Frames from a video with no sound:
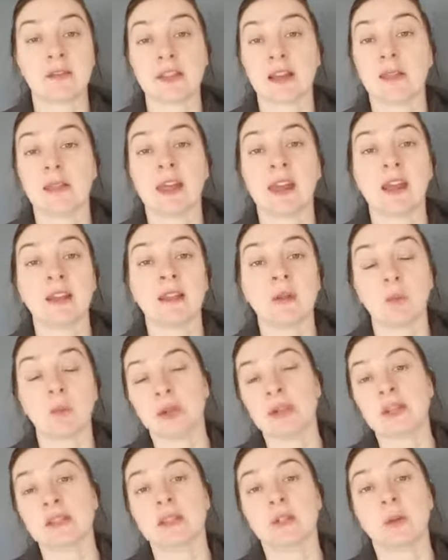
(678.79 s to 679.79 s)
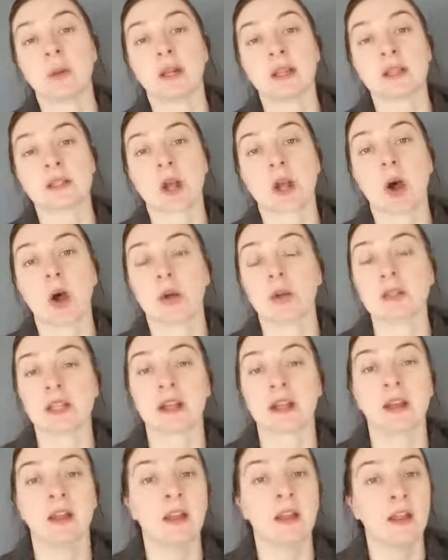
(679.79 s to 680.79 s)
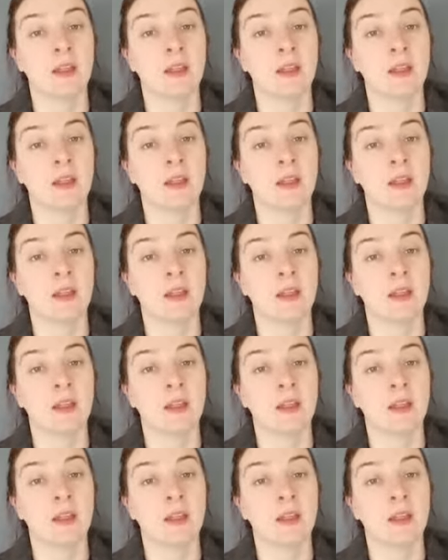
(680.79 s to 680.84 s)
and then in the winter when it's colder,